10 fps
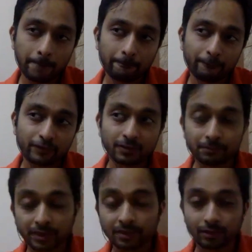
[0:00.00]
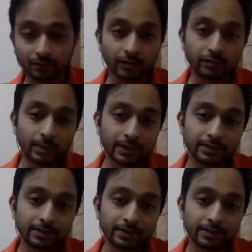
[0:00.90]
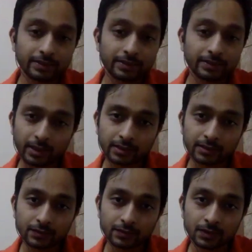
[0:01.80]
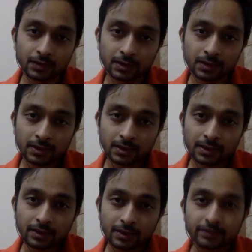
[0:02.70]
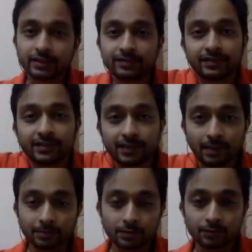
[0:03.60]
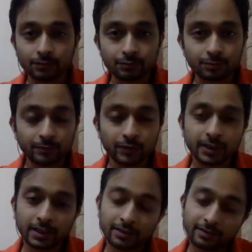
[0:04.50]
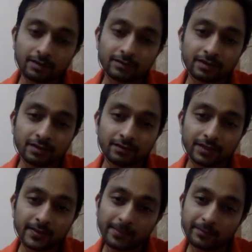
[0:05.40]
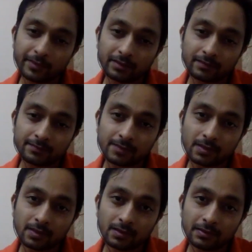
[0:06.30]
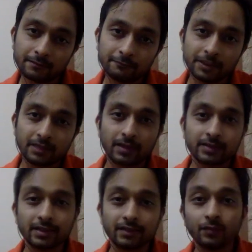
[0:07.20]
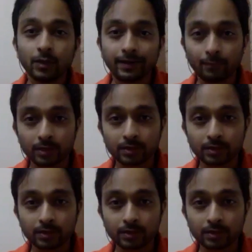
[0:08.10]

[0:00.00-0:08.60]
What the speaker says: for something, for a virus like the coronavirus. So it's an interesting time to be working in drug discovery. I mean, we are ourselves working with